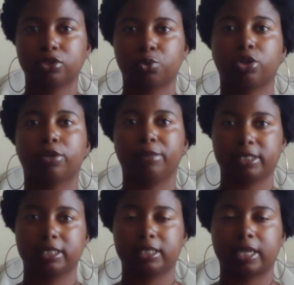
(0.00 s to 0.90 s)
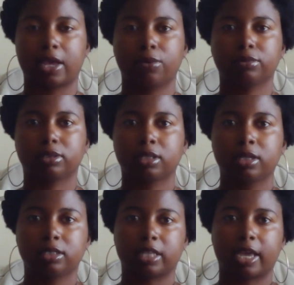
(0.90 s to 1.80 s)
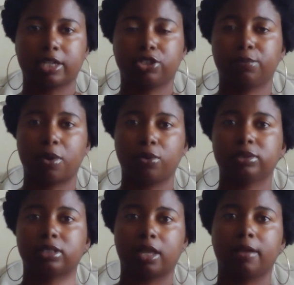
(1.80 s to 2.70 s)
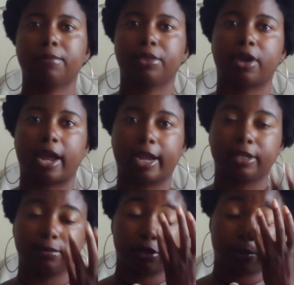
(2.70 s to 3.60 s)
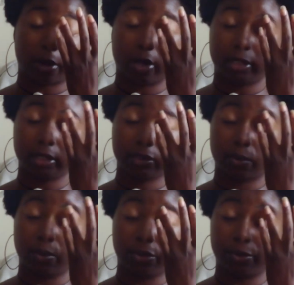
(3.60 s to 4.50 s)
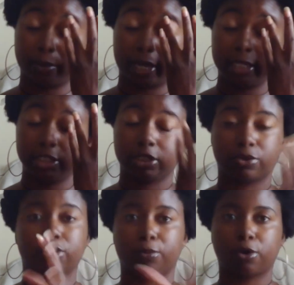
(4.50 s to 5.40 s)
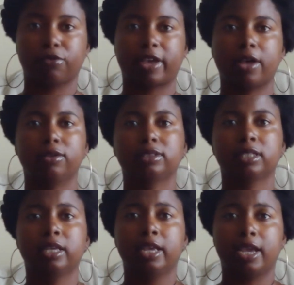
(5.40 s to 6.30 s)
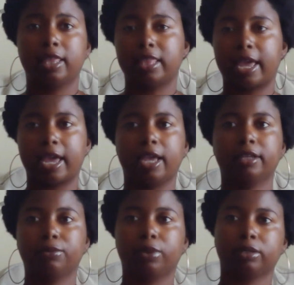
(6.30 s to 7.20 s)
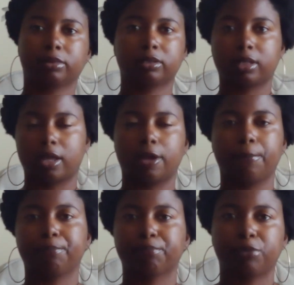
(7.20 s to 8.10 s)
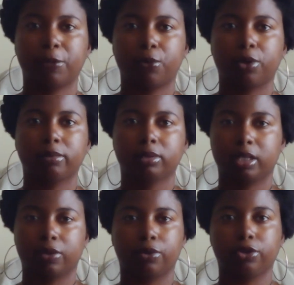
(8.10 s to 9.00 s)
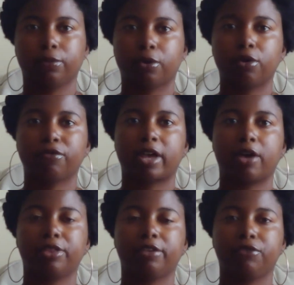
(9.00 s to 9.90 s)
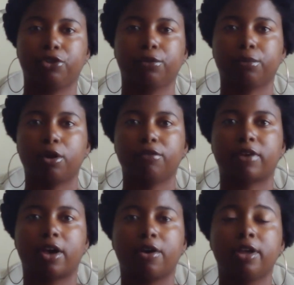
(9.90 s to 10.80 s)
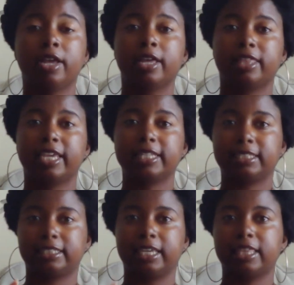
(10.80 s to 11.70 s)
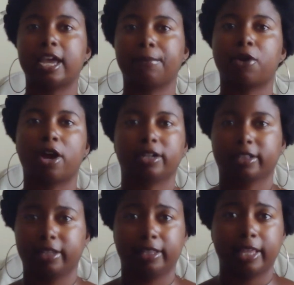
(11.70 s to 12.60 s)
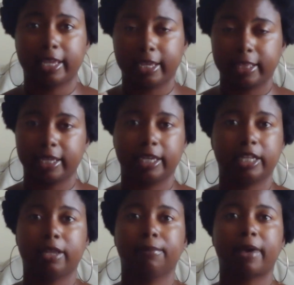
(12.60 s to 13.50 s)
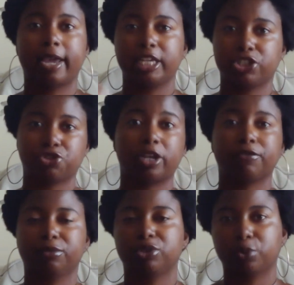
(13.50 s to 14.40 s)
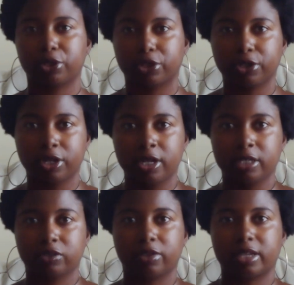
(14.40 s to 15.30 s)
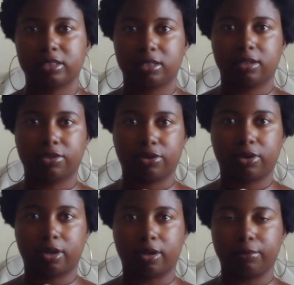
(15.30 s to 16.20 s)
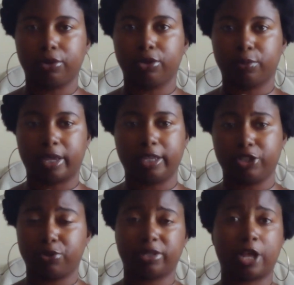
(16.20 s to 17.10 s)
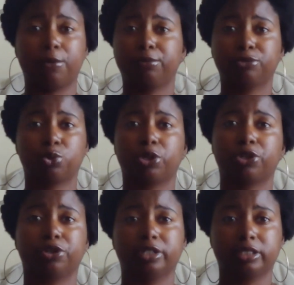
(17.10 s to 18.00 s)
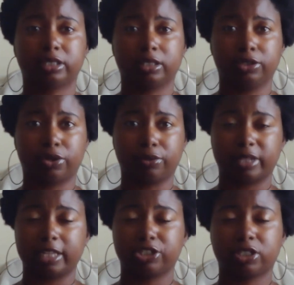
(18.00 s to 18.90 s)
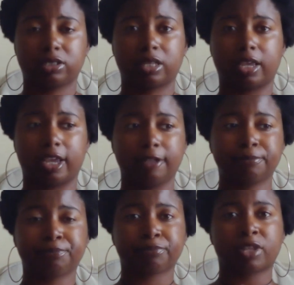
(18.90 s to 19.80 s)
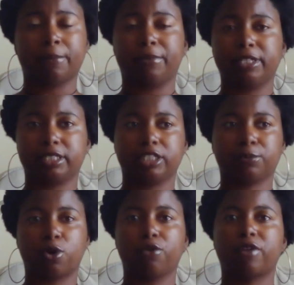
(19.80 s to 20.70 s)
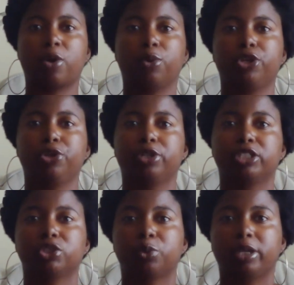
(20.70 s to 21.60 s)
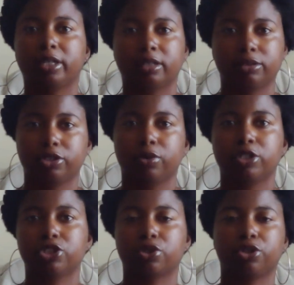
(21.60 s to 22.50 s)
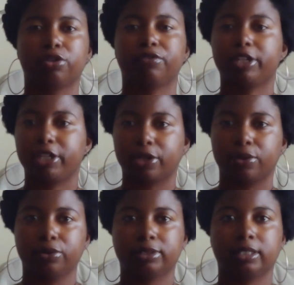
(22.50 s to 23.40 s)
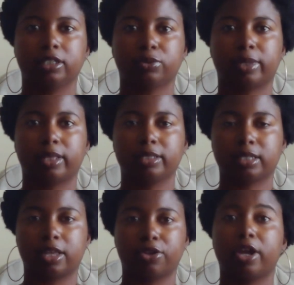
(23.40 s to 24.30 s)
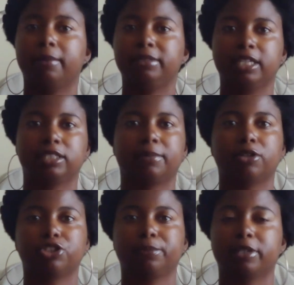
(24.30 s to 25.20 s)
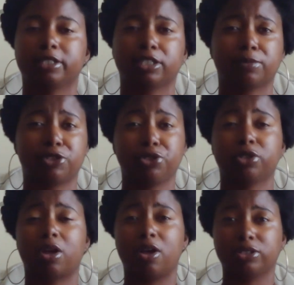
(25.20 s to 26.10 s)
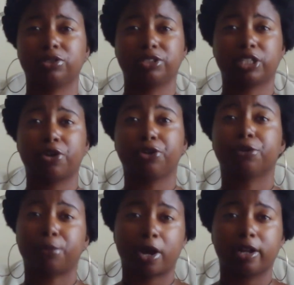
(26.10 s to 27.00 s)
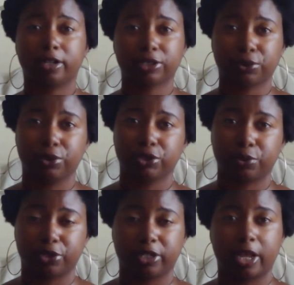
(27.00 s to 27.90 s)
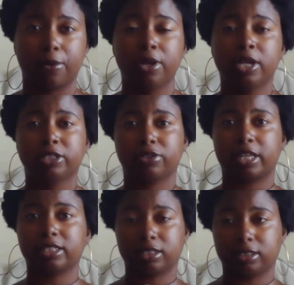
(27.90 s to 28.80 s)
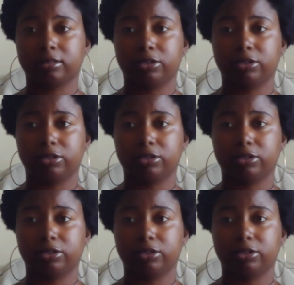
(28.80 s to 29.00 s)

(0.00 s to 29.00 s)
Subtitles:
Twitter business accounts to actually post up their products on their pages, on their profiles, and that when people click on your profile and they view your profile, they can see that product and then they can click it and buy it straight from Twitter. So that's another good way. Now Twitter is, not just a business profile where you can tweet, and show your videos and as well as other updates about your business, but you can also sell your products on Twitter now. So that's a